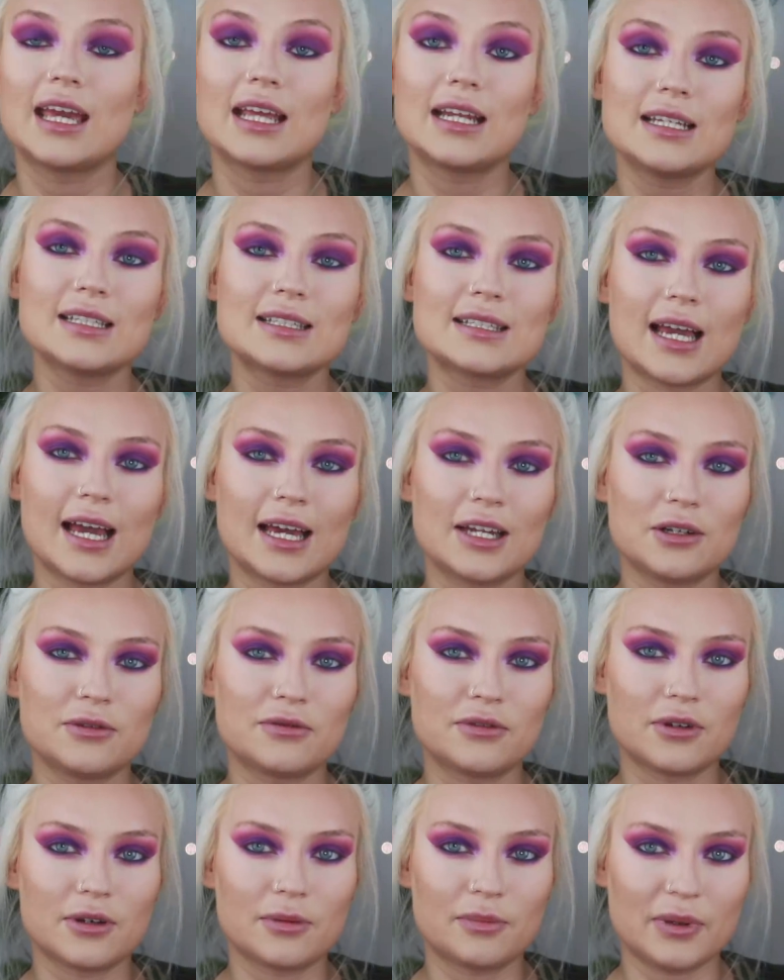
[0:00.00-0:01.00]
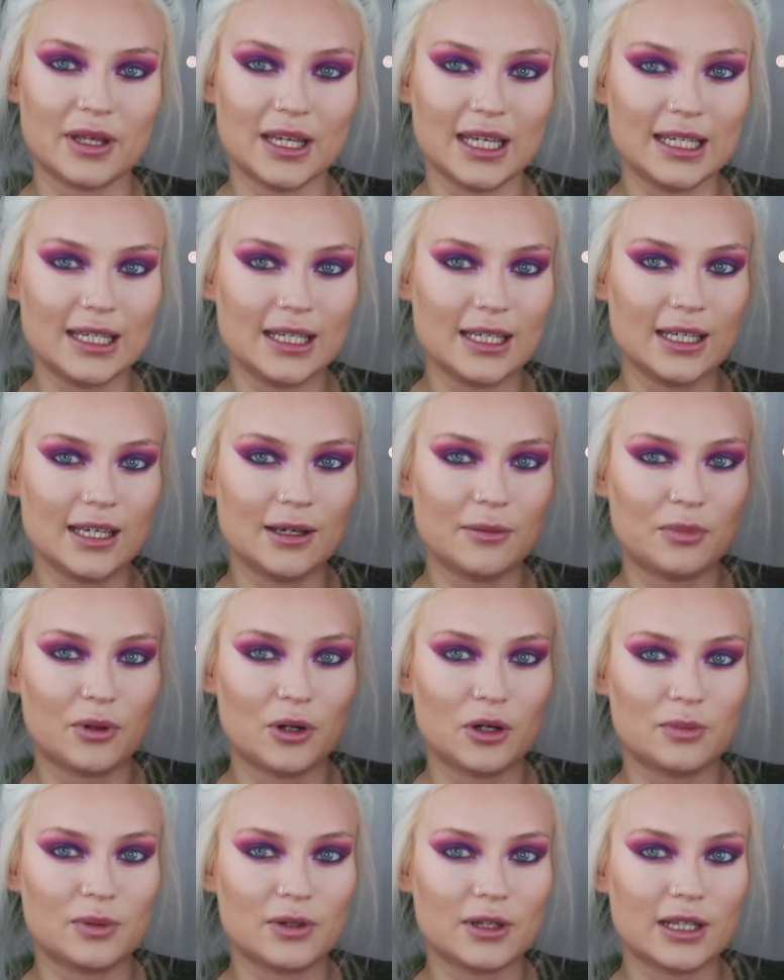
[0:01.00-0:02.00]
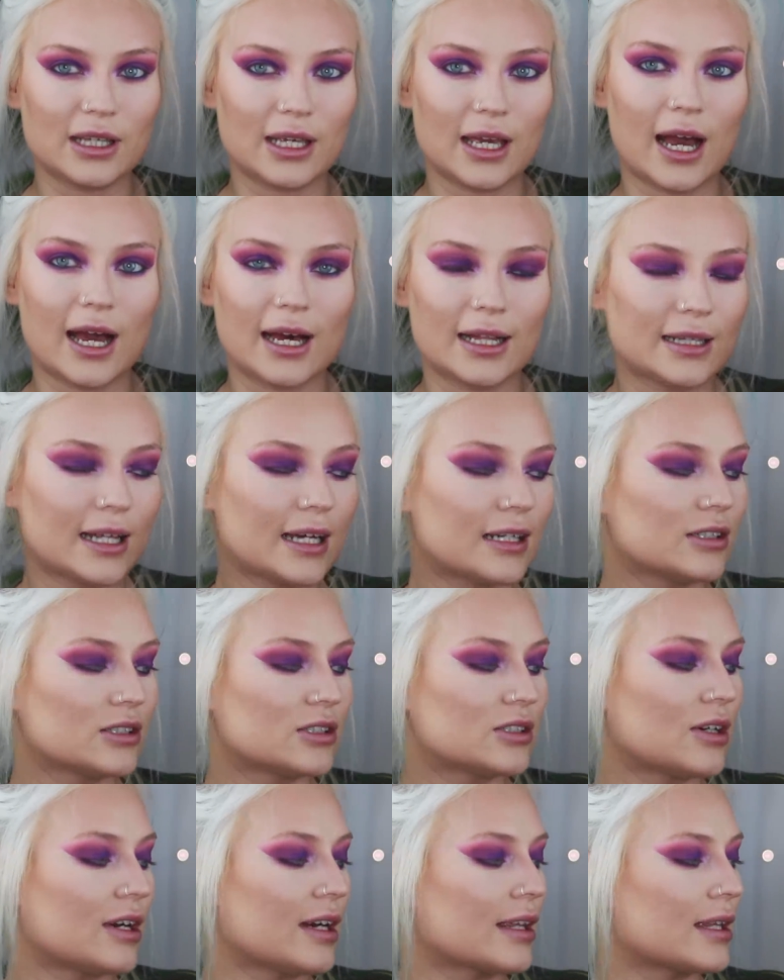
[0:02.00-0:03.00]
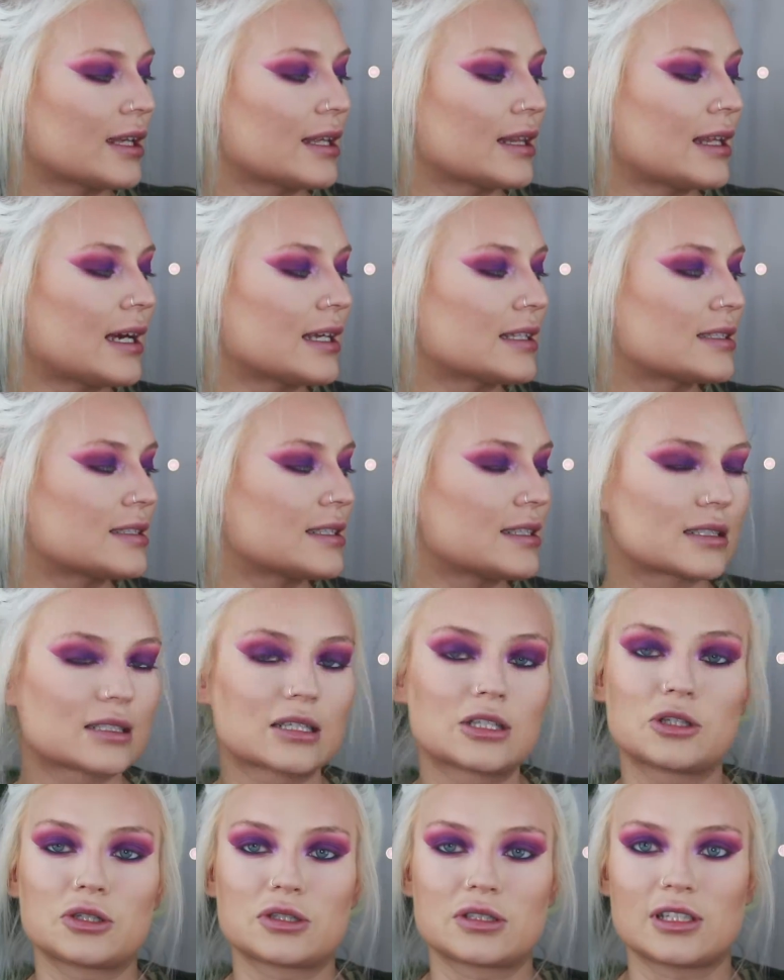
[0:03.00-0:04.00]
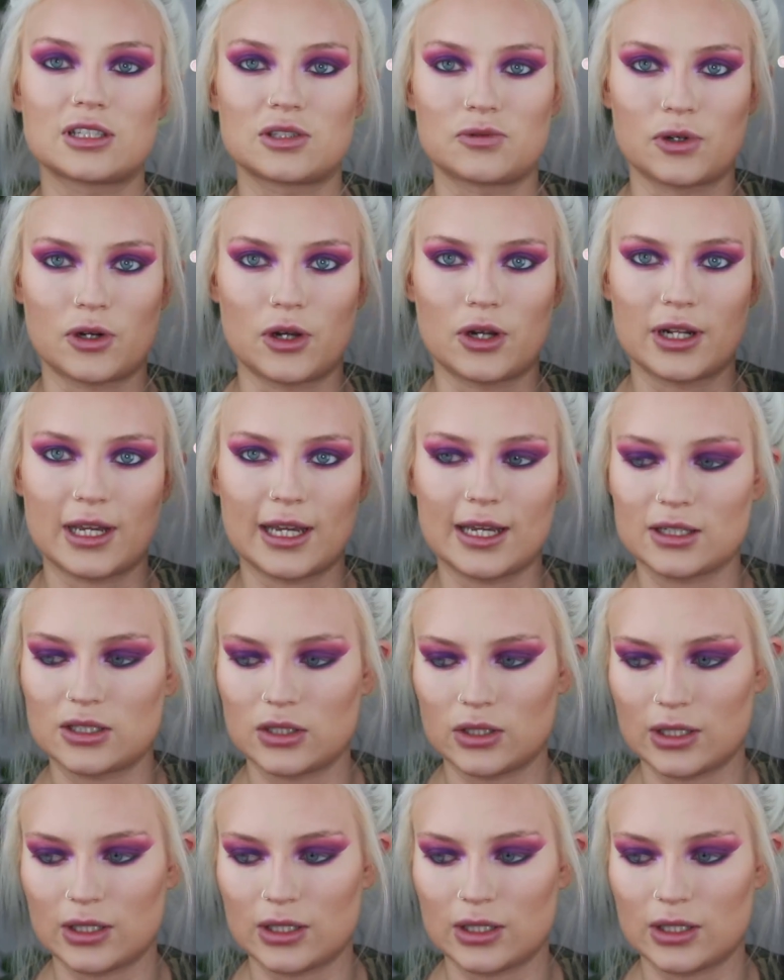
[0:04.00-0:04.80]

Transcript: It is kind of a pinky, purpley highlighter, so I think that's as close as we're gonna get